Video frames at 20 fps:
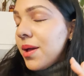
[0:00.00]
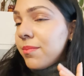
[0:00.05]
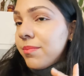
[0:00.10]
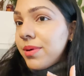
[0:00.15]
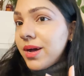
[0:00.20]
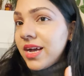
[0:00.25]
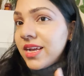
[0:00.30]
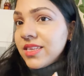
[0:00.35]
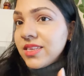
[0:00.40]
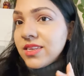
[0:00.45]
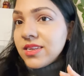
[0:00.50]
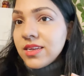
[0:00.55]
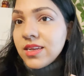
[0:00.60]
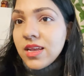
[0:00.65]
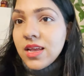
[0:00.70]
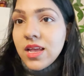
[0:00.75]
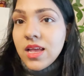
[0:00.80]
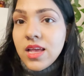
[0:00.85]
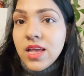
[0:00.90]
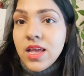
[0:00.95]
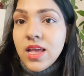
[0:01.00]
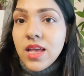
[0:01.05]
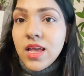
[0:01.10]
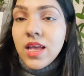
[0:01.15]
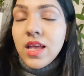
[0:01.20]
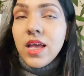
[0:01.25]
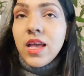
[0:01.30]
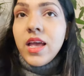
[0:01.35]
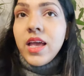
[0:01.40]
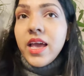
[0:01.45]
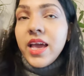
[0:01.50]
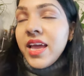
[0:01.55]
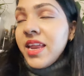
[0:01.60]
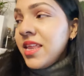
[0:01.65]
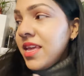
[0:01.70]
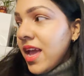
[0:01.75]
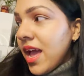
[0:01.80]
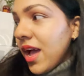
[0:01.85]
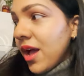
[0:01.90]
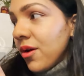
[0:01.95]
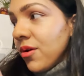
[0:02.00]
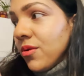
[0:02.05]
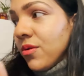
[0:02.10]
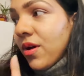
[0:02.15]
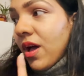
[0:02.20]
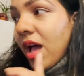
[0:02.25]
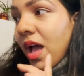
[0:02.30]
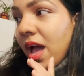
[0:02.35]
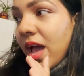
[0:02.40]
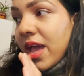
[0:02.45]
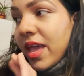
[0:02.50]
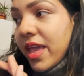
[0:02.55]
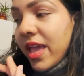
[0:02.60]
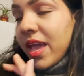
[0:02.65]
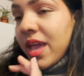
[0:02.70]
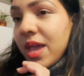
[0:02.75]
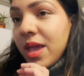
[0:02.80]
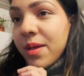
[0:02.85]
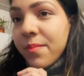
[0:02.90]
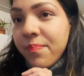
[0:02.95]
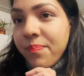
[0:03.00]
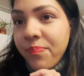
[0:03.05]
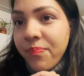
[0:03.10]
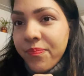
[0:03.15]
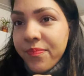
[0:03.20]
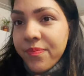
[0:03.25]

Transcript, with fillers: But anyhow, I am